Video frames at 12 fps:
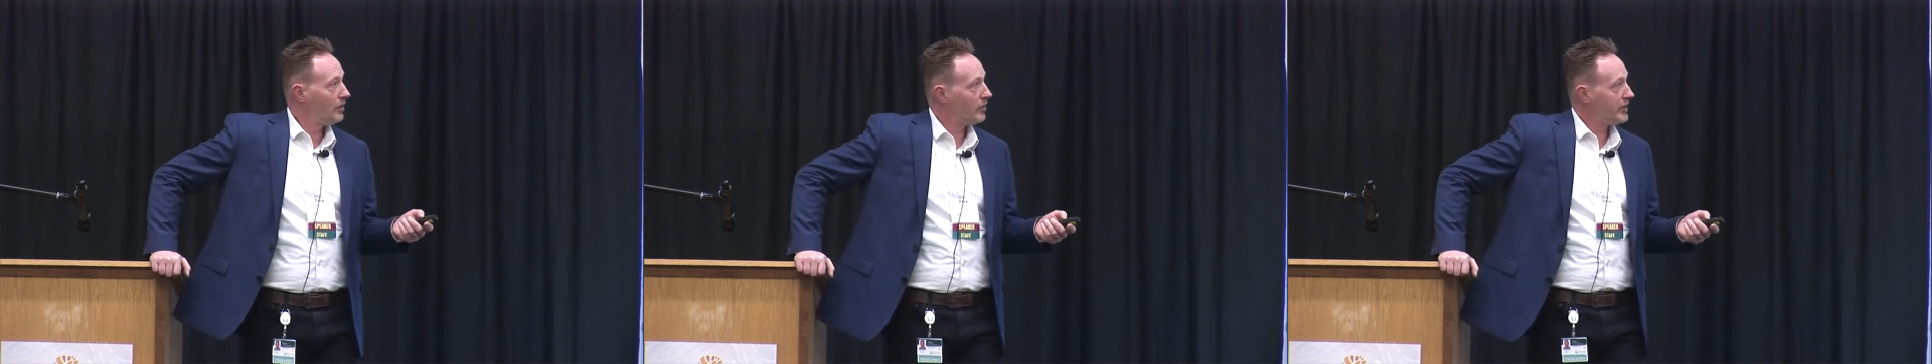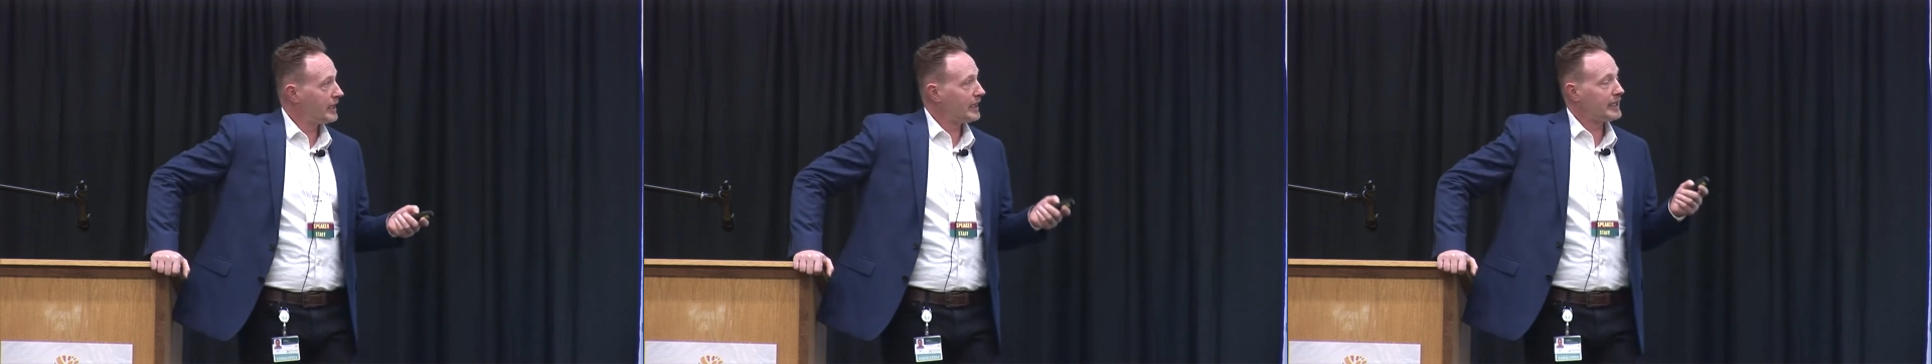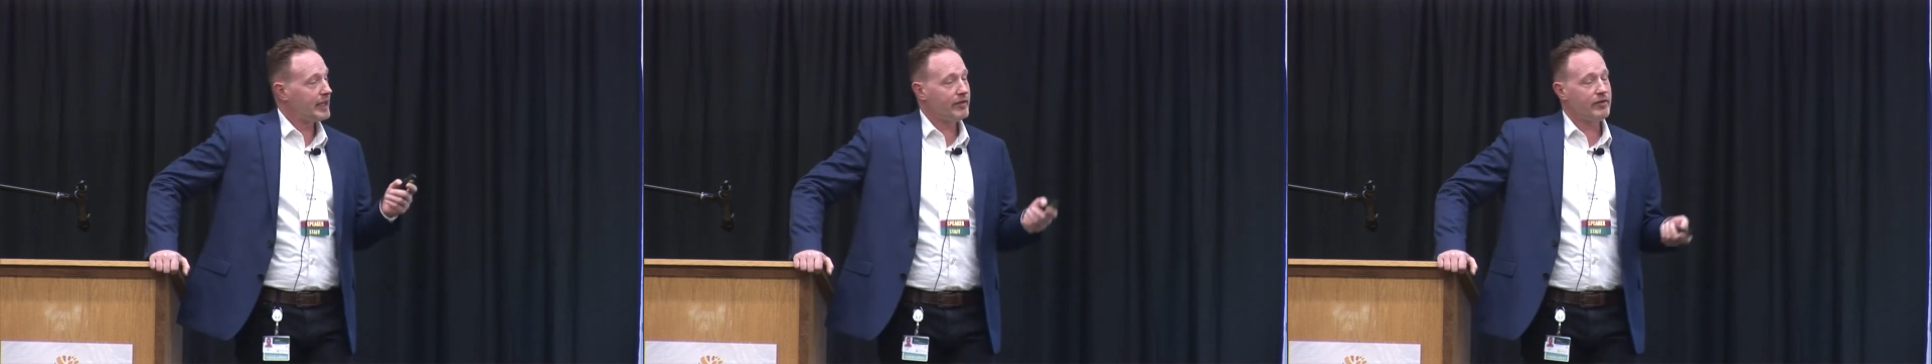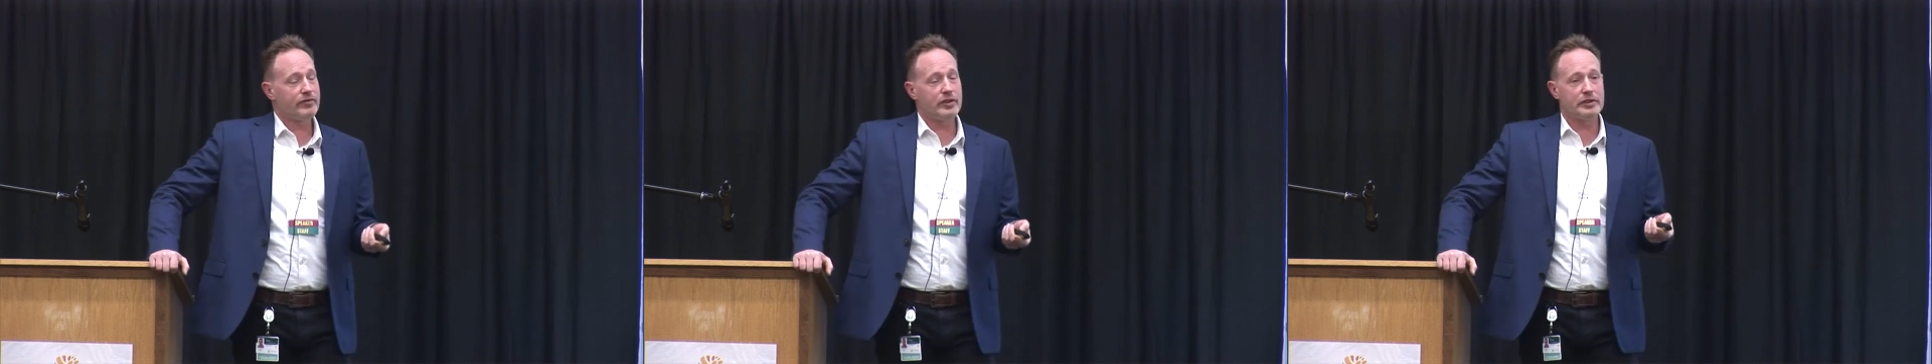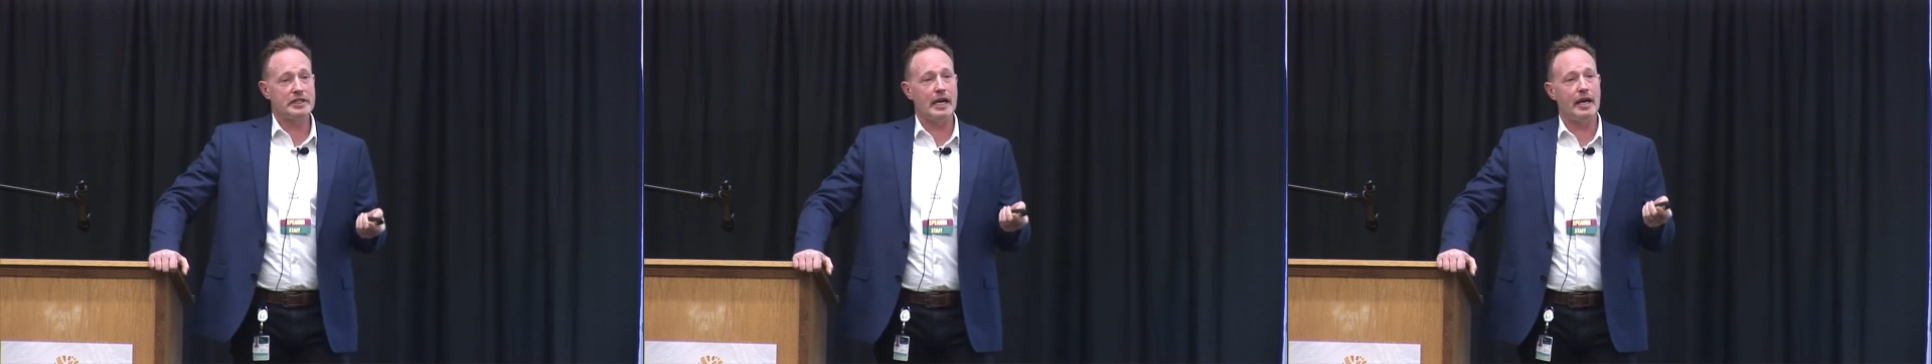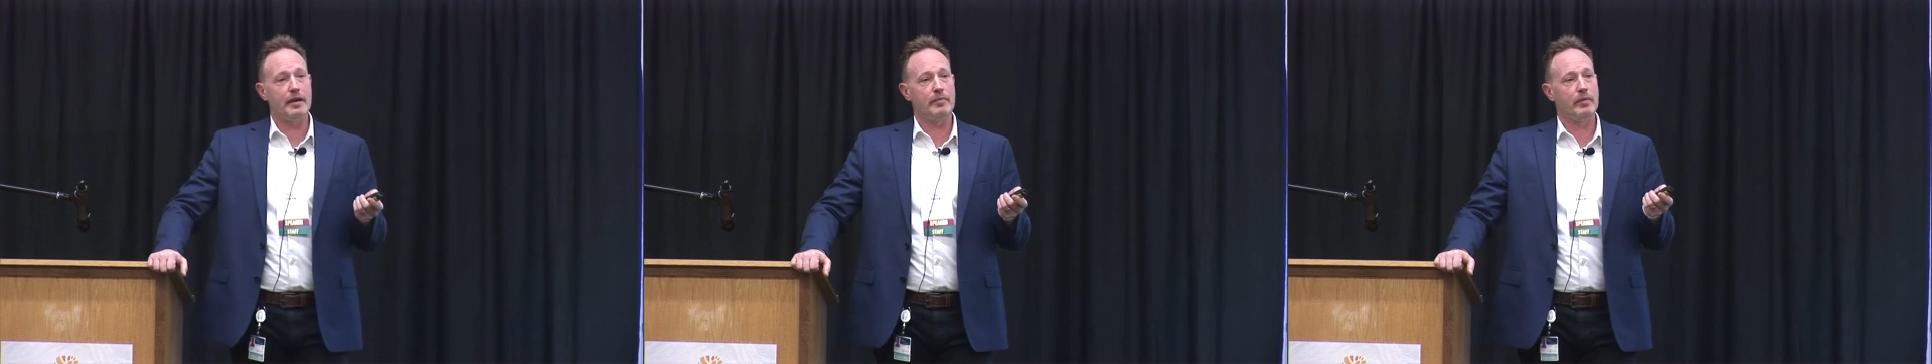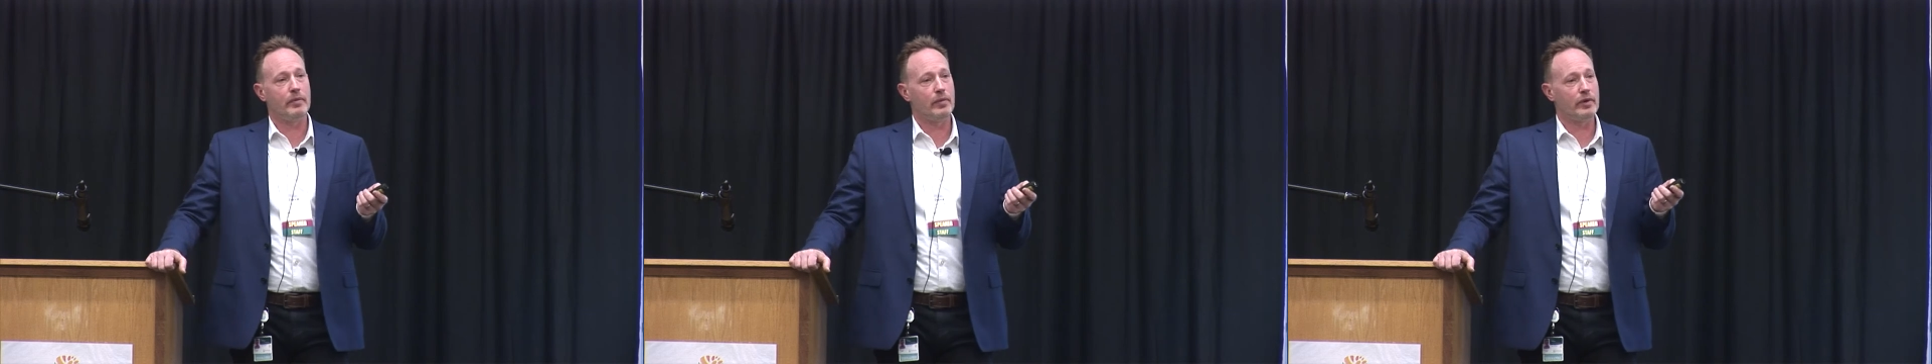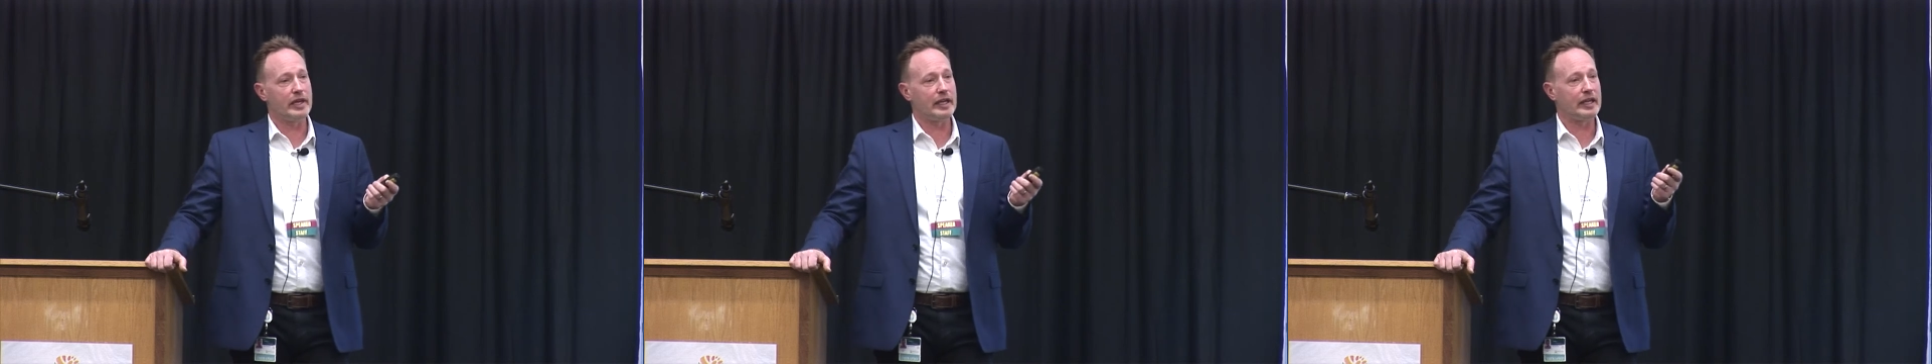Where they can give of their time,
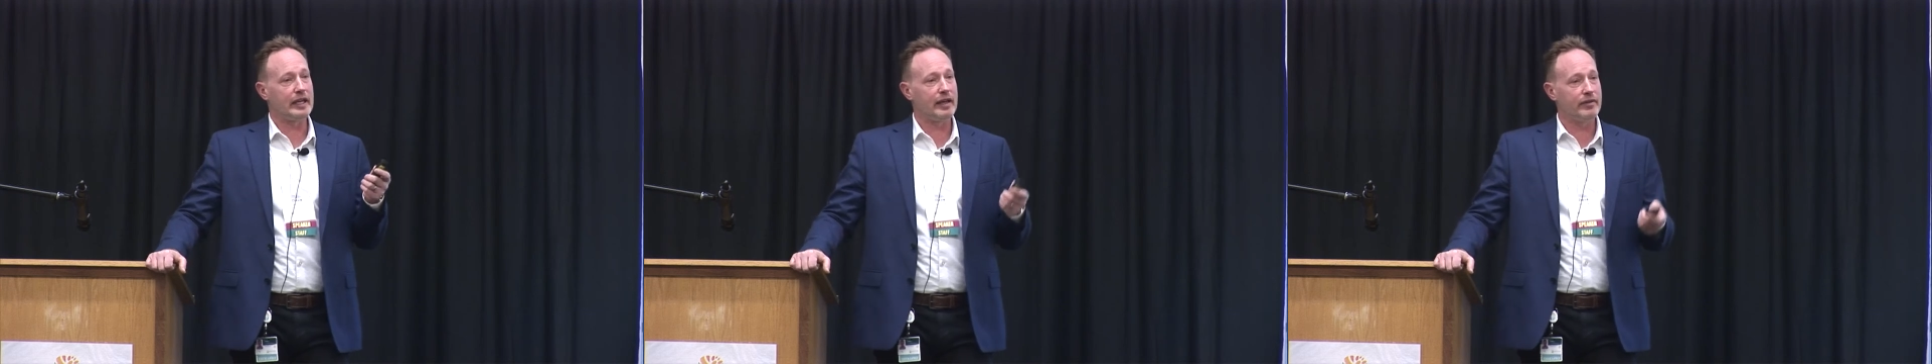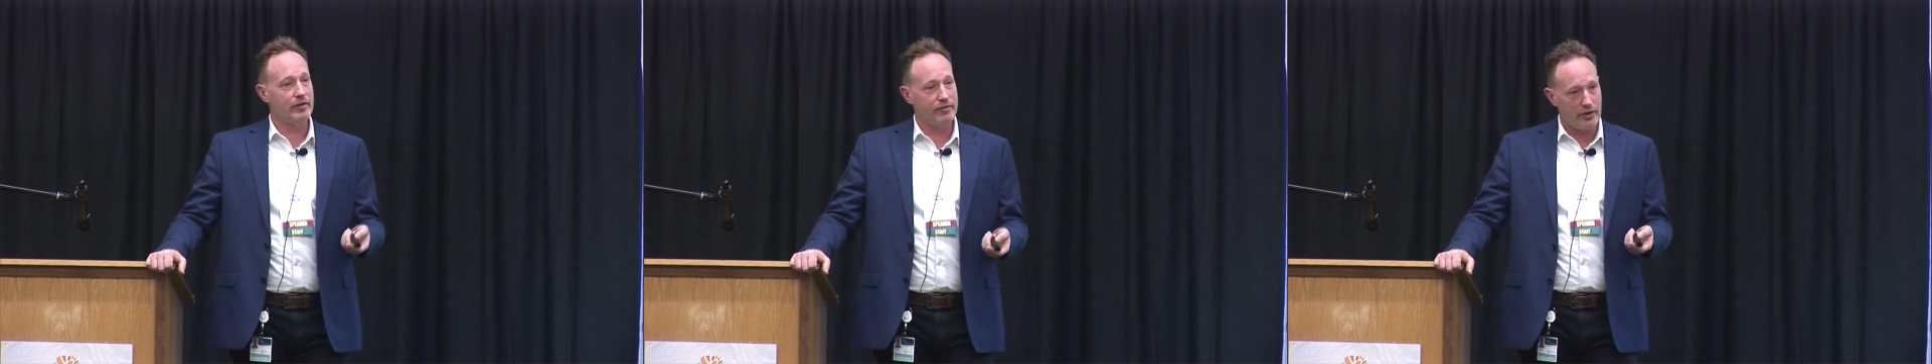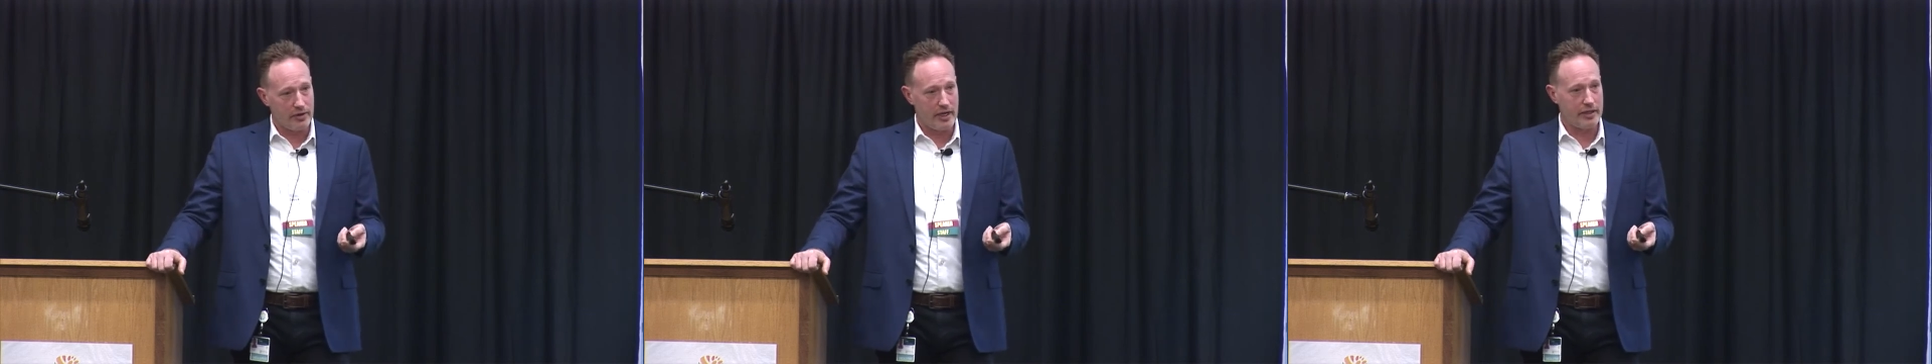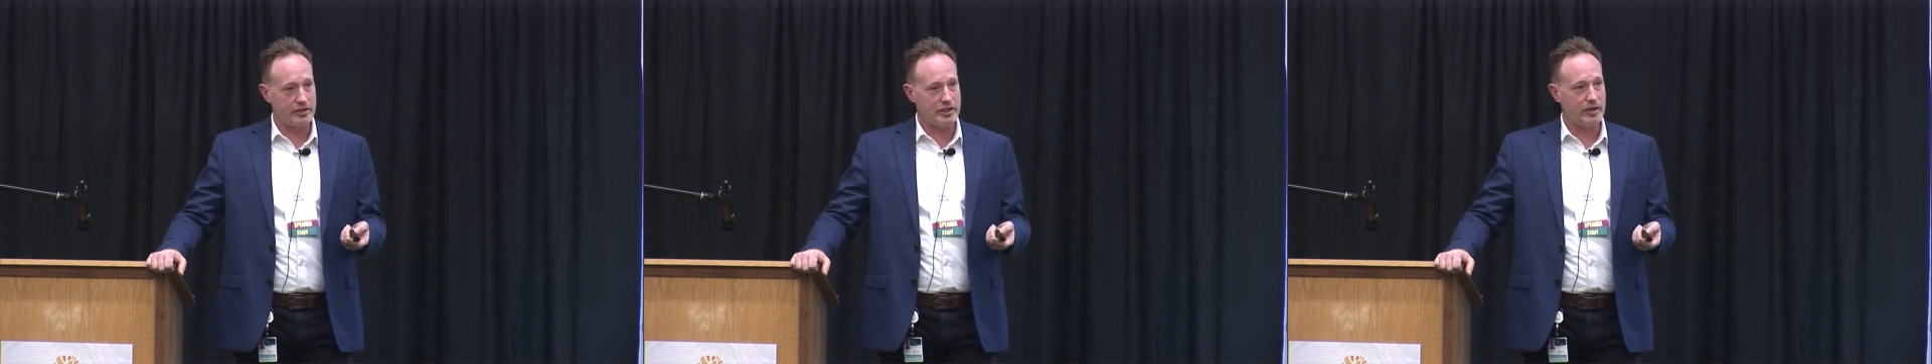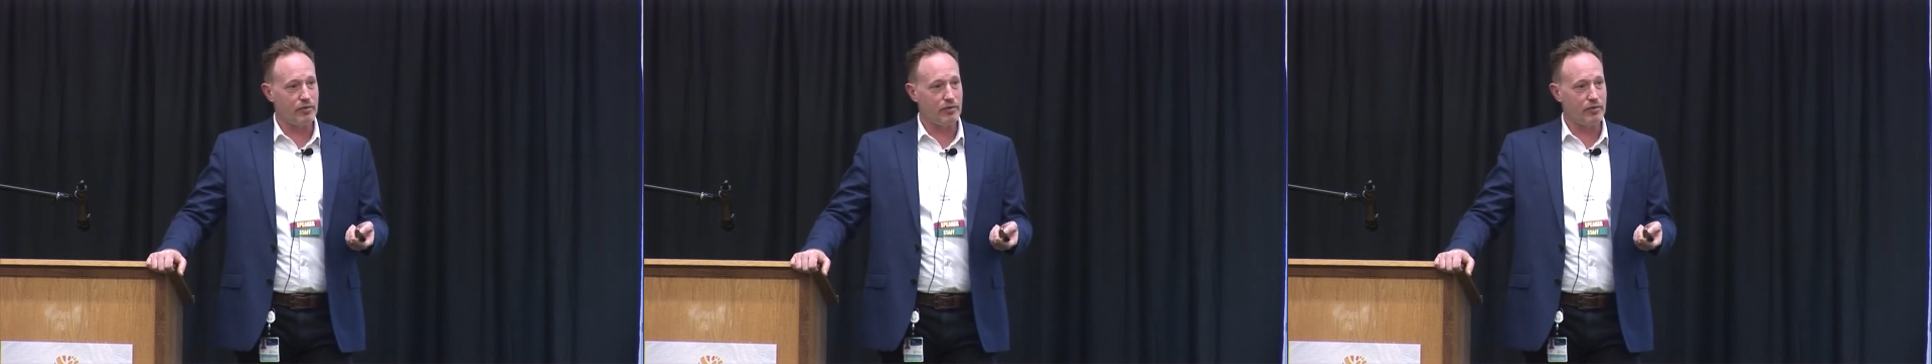where they can give of their energy,